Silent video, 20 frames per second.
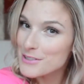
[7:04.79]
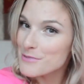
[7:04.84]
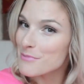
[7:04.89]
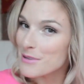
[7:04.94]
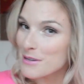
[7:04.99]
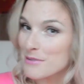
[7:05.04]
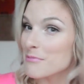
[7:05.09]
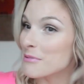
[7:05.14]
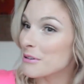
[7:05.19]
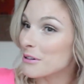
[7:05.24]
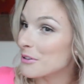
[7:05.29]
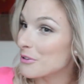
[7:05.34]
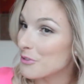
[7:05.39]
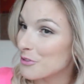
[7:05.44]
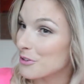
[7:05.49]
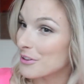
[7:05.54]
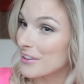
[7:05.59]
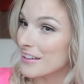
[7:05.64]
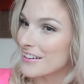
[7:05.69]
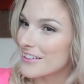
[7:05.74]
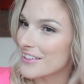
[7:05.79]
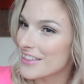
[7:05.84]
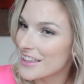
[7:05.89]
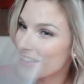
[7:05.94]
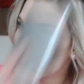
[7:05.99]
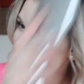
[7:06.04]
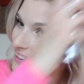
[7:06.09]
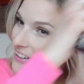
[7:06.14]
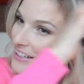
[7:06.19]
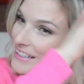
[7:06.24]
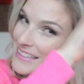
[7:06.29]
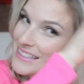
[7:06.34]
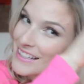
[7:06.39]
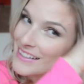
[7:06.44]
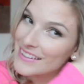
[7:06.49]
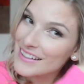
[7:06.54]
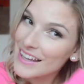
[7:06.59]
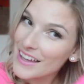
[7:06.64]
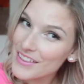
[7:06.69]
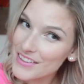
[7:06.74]
a bit more over there than there is on
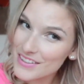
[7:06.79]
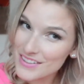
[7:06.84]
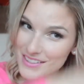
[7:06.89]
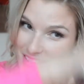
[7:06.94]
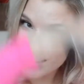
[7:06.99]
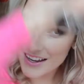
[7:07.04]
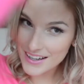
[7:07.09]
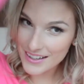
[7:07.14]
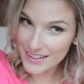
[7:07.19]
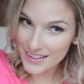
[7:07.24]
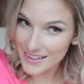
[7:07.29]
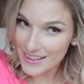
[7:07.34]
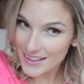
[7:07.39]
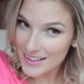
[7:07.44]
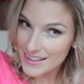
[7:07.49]
the other side.